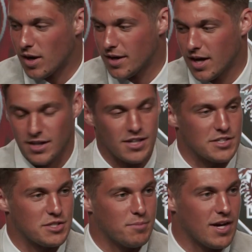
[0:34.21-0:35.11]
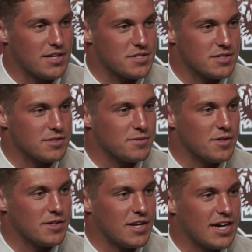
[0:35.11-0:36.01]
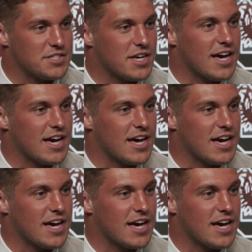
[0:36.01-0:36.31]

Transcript: Why not customize a nice